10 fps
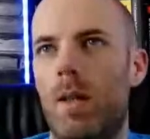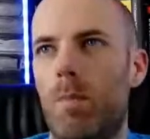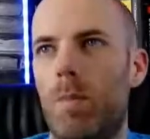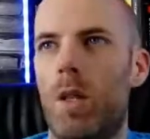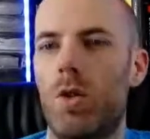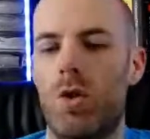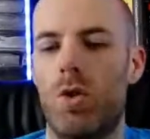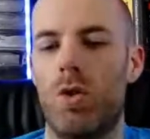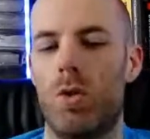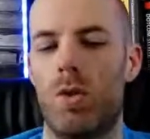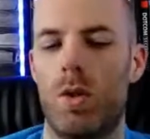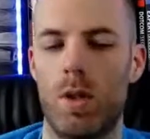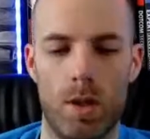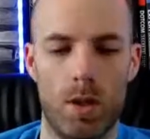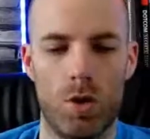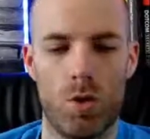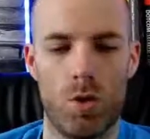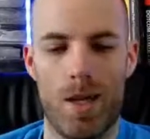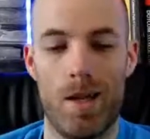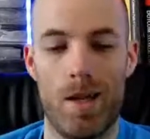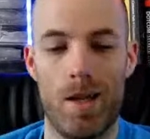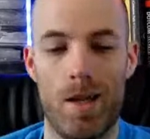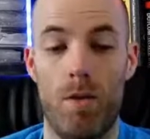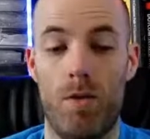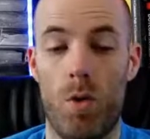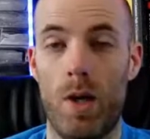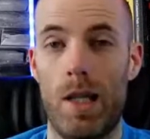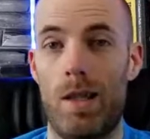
because you're avoid